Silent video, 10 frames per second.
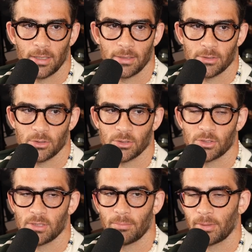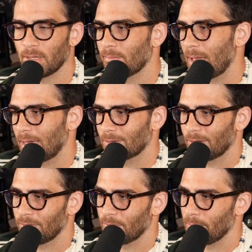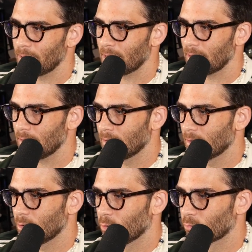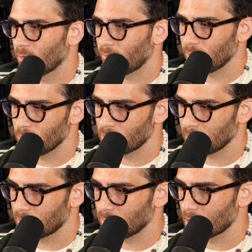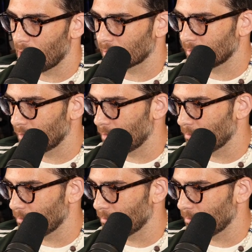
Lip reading: And it's just simply a matter of me refusing to talk to them.